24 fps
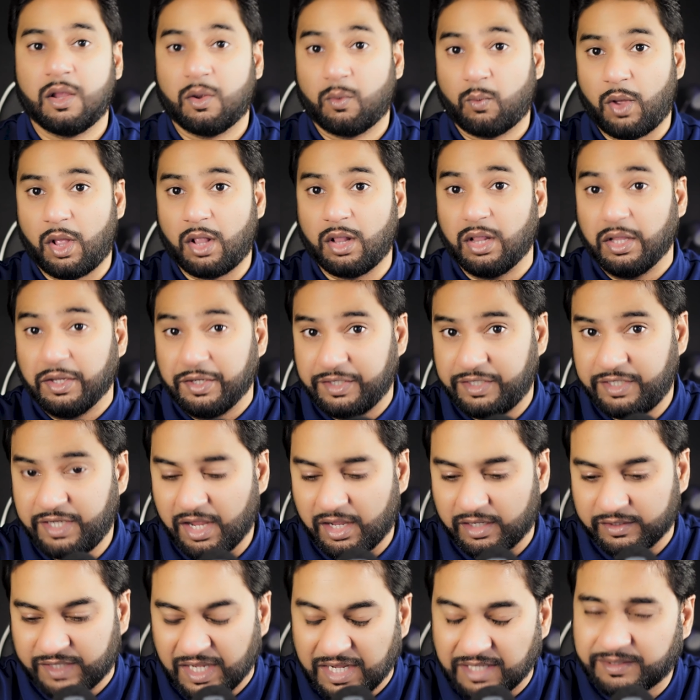Well,
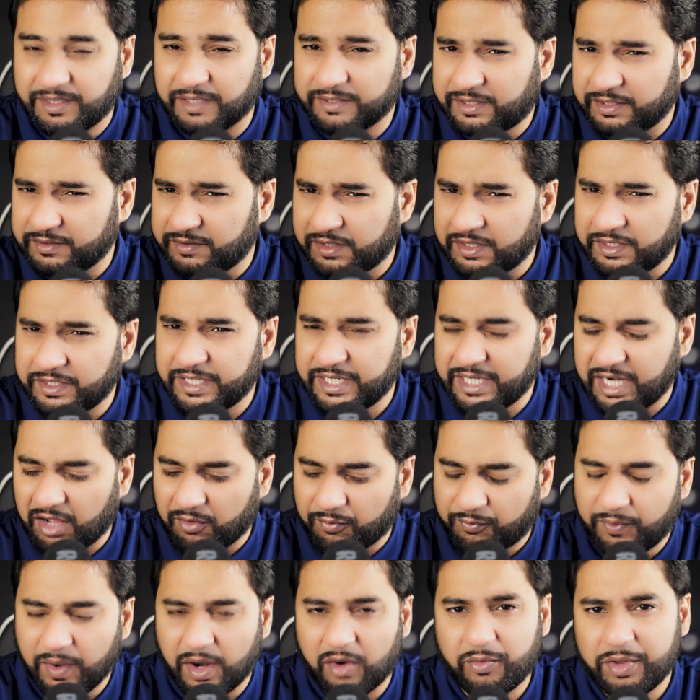yes, this is indeed a
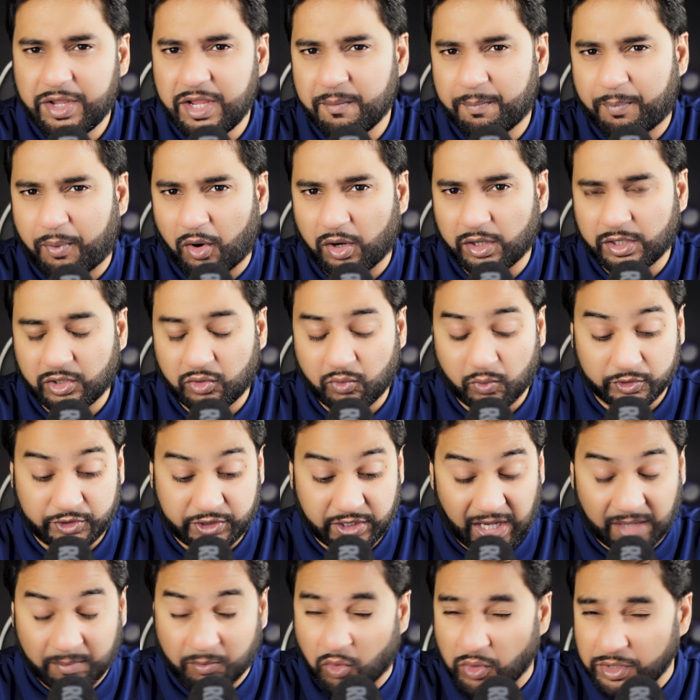very important
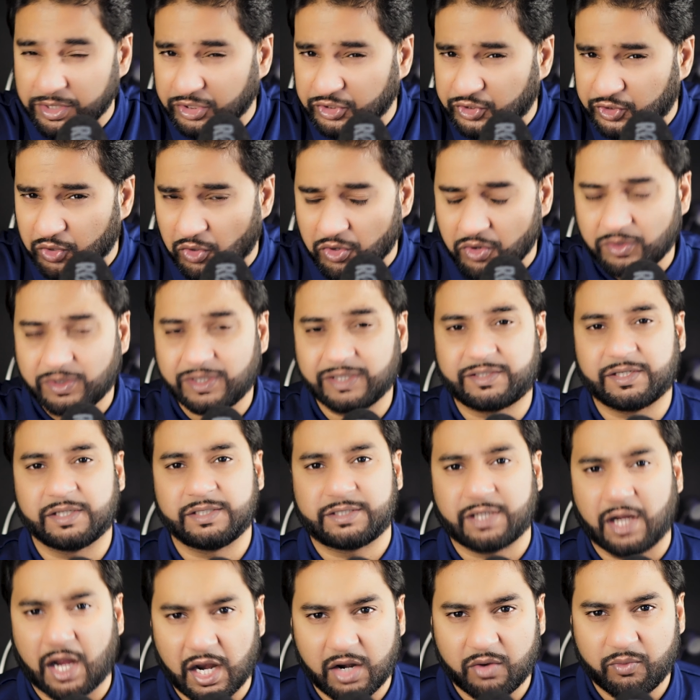question. I'm going to show you this
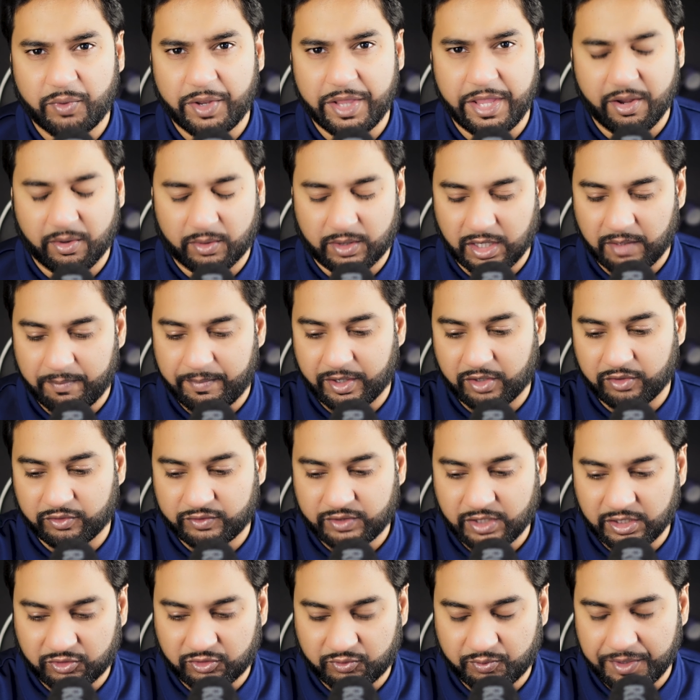entire video clip because
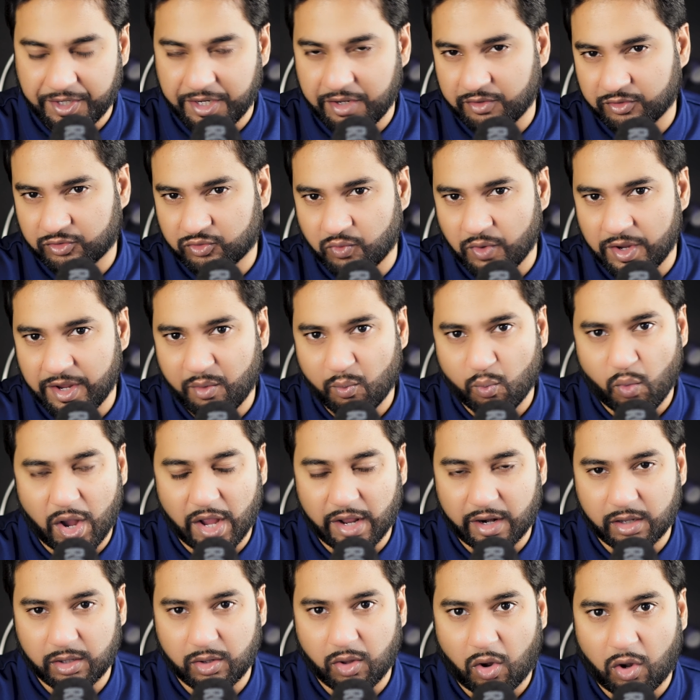this video is going
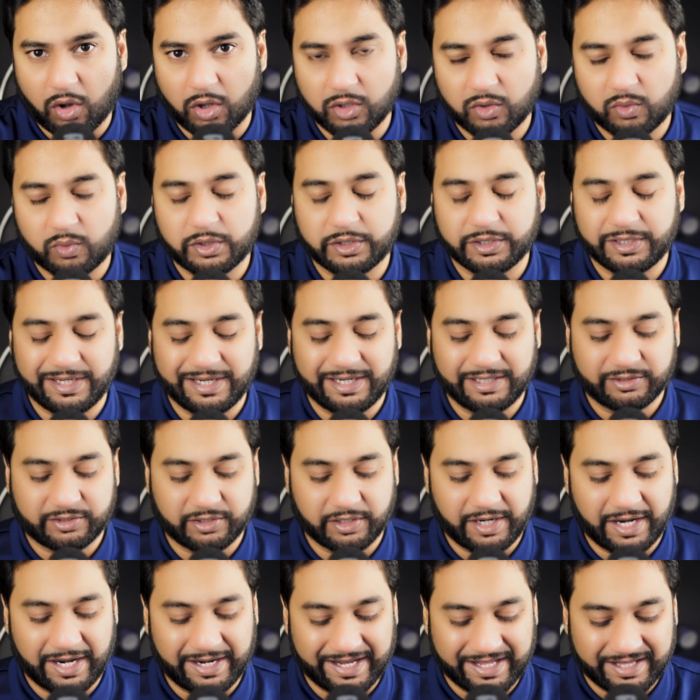viral all over the
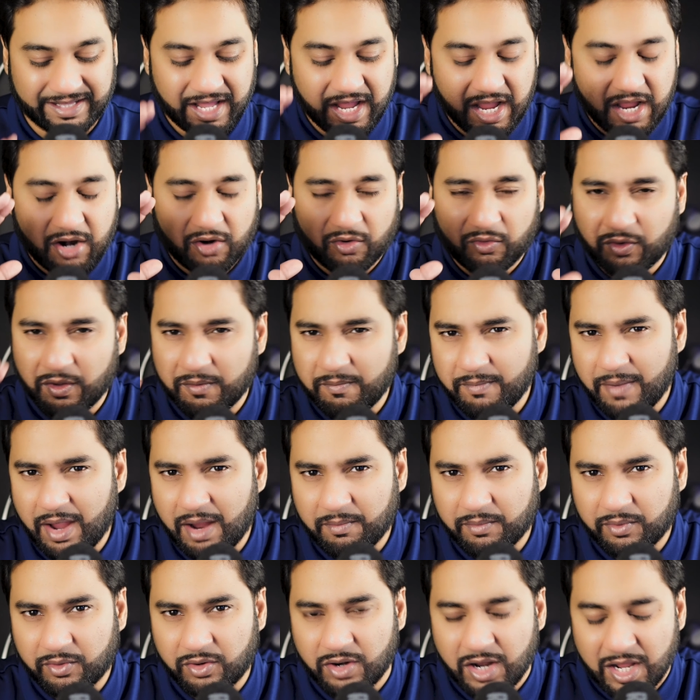internet. And
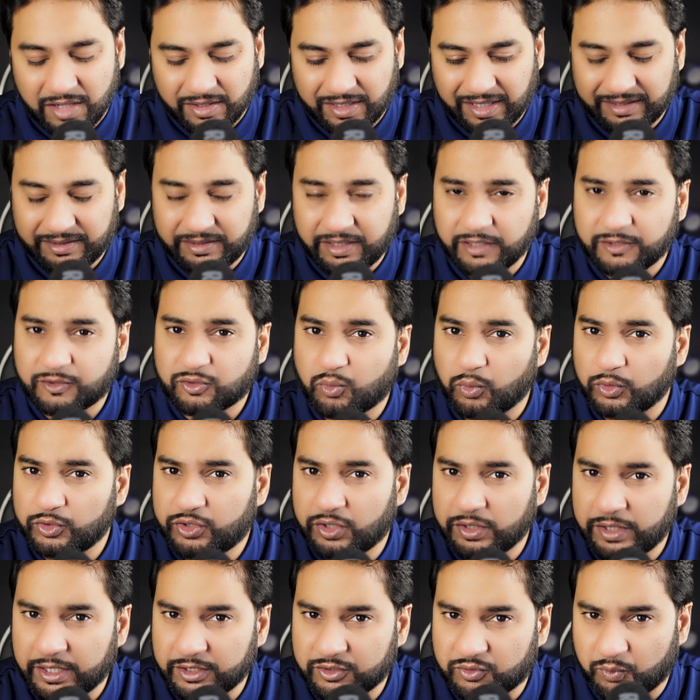remember that this
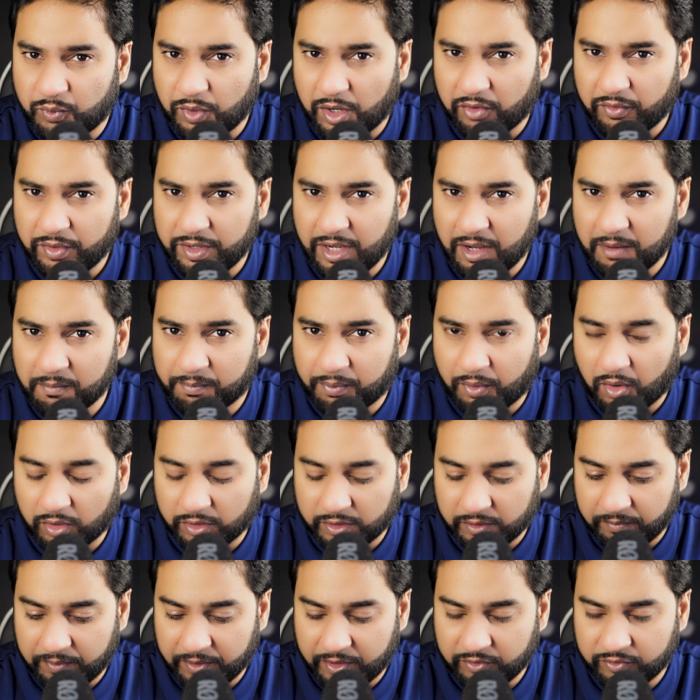question is very
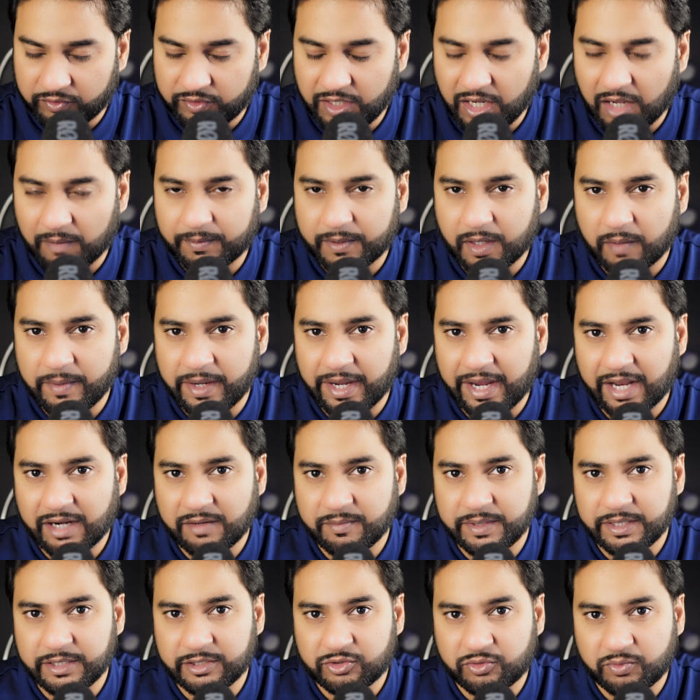important because the upcoming
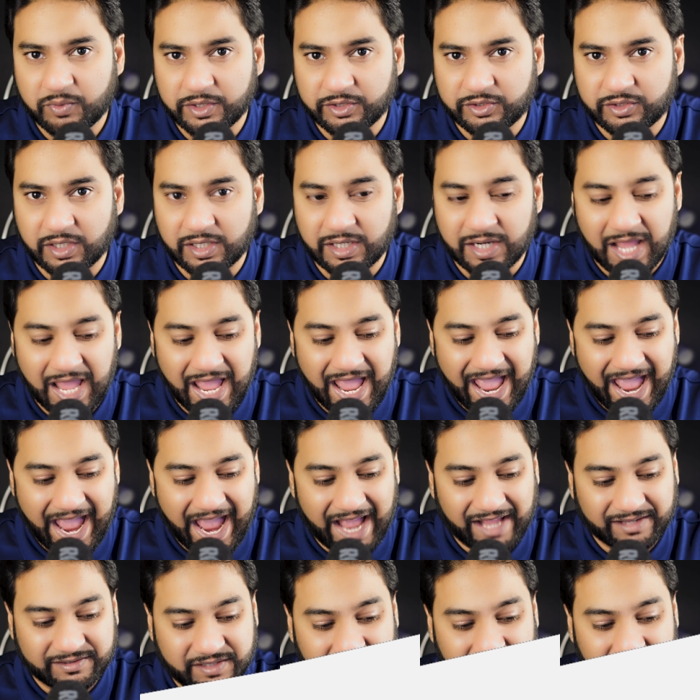administration has